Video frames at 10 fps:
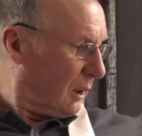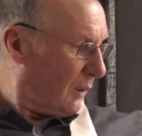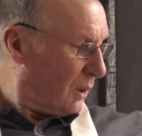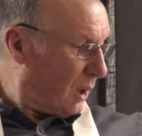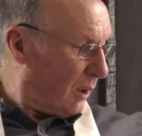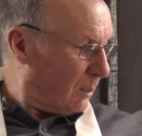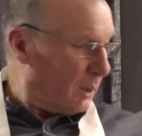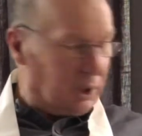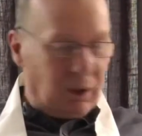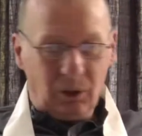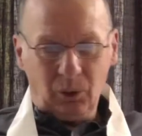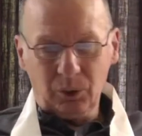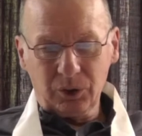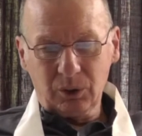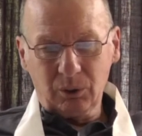And there's other material
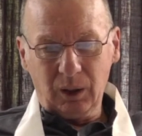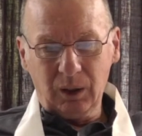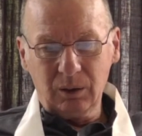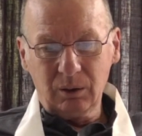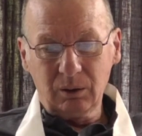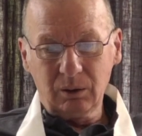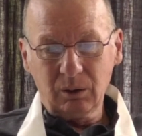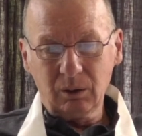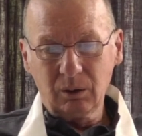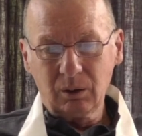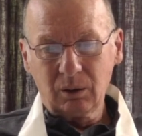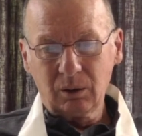also in uh,